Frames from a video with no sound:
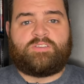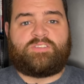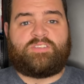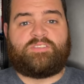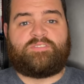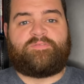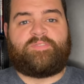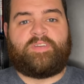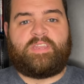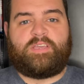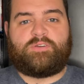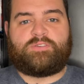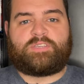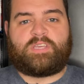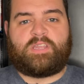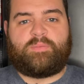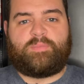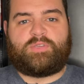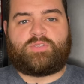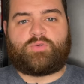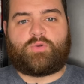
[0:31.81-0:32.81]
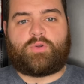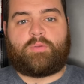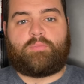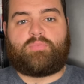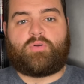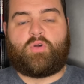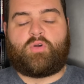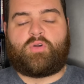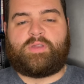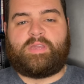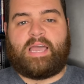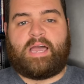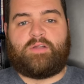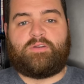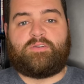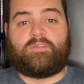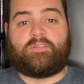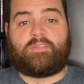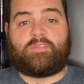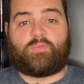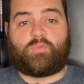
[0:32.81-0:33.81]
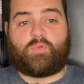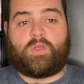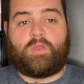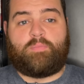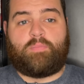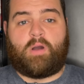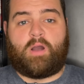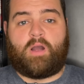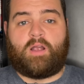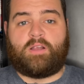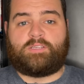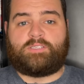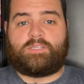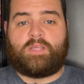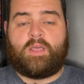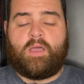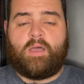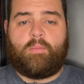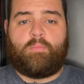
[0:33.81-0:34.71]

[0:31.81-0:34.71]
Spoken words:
So this video is going to be sort of broken down into three parts.